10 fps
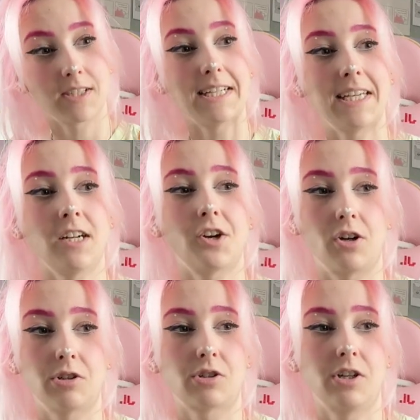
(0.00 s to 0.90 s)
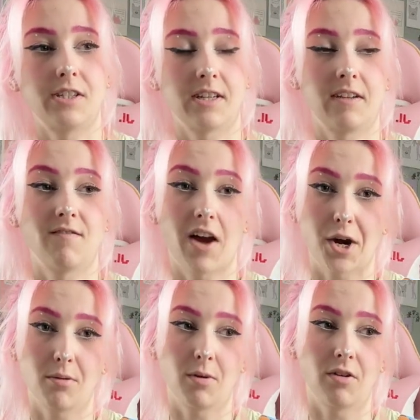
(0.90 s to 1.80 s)
setting and also as an
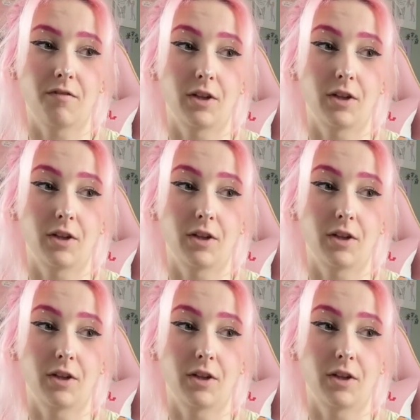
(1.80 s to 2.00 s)
environment